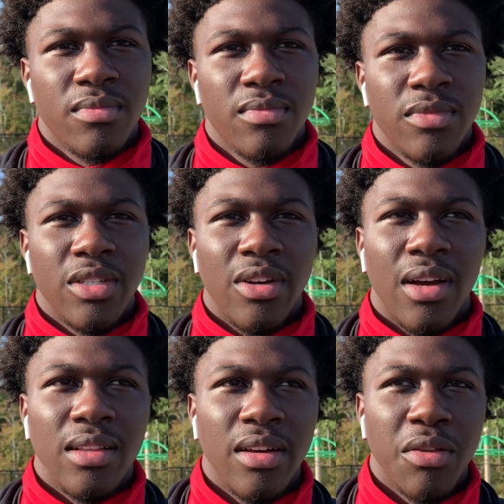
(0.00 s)

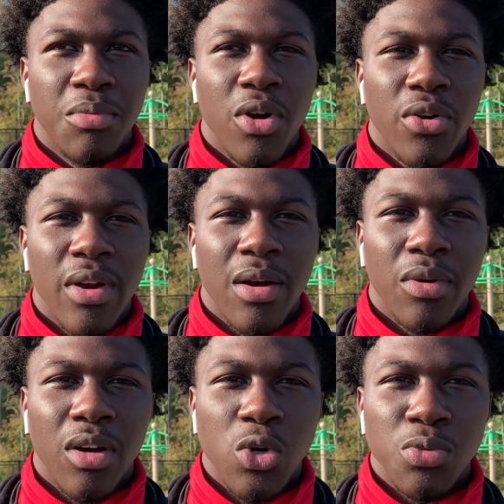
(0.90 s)
I love the program,
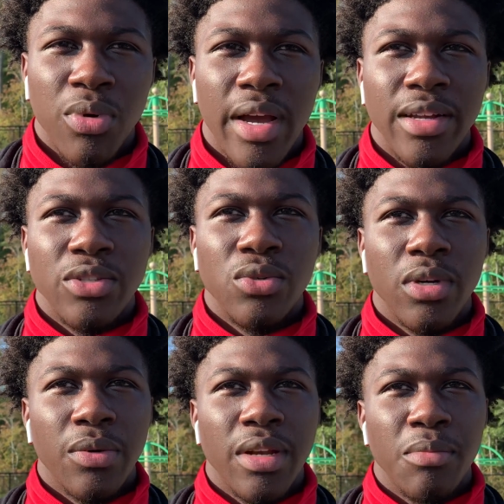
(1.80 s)
what Coach Brown is
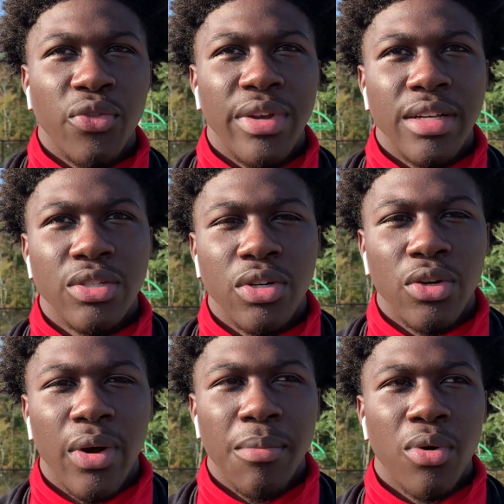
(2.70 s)
doing with it, moving into a
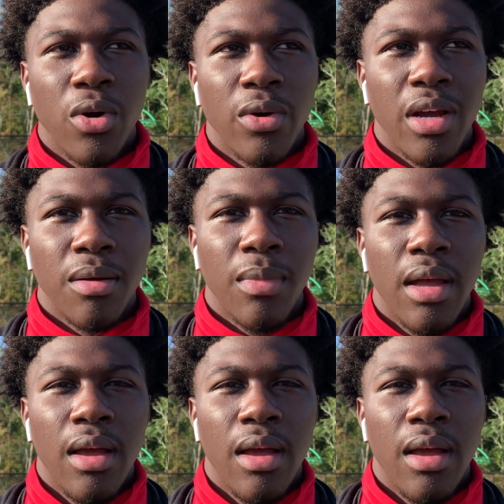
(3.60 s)
great program.